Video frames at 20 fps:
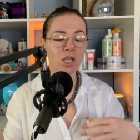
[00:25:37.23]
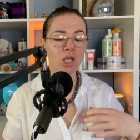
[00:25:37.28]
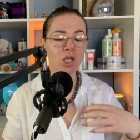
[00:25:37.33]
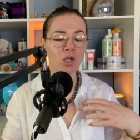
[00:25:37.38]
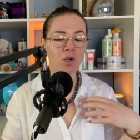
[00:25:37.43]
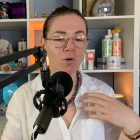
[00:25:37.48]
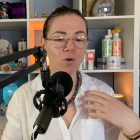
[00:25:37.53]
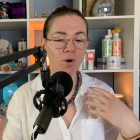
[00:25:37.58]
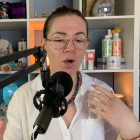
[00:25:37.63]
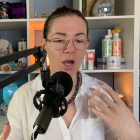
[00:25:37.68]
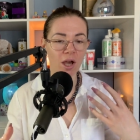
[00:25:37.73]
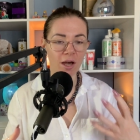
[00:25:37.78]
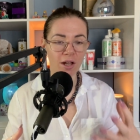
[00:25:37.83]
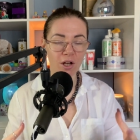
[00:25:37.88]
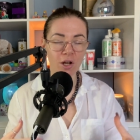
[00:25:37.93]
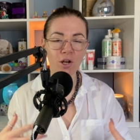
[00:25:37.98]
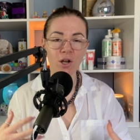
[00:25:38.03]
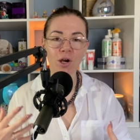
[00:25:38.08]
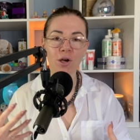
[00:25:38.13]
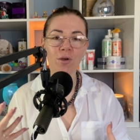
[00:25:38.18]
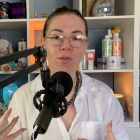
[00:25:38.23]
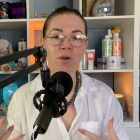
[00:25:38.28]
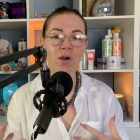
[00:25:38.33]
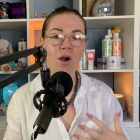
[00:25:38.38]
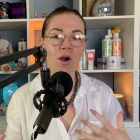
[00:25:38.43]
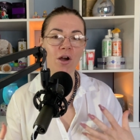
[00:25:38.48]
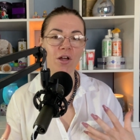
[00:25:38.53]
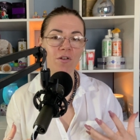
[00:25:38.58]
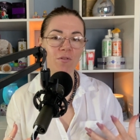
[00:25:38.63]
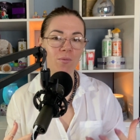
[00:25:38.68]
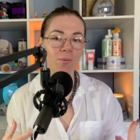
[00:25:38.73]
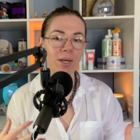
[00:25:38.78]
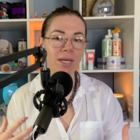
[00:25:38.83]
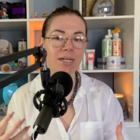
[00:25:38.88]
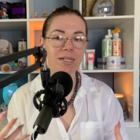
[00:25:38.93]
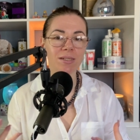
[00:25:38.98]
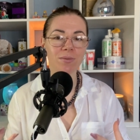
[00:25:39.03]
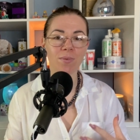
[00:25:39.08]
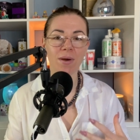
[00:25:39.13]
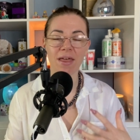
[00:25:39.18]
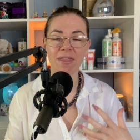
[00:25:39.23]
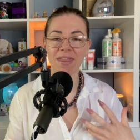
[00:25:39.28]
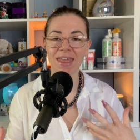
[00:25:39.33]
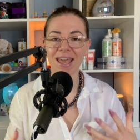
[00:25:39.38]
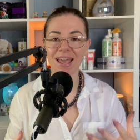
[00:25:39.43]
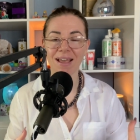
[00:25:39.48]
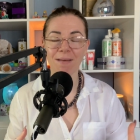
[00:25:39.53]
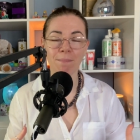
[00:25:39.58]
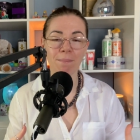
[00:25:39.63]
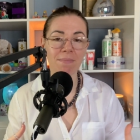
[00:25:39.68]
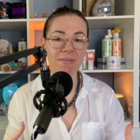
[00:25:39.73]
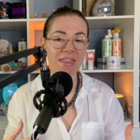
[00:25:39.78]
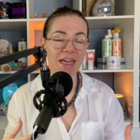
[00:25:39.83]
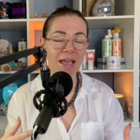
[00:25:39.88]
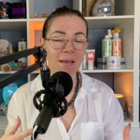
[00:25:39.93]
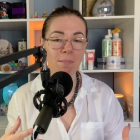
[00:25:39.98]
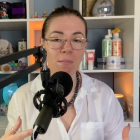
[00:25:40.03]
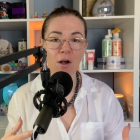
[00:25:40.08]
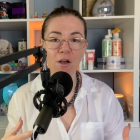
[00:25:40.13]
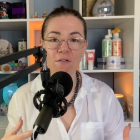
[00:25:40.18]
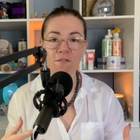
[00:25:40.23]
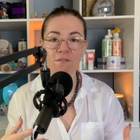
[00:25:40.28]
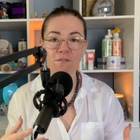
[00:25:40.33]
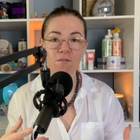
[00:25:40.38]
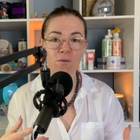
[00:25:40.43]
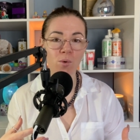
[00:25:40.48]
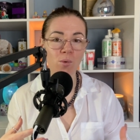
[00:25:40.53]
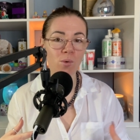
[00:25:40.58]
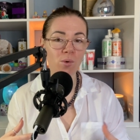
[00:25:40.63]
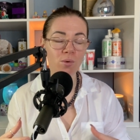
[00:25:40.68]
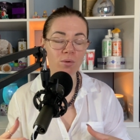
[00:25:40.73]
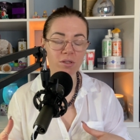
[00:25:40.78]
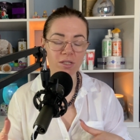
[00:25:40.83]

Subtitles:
You're going to know the kind of weeks where they might fall.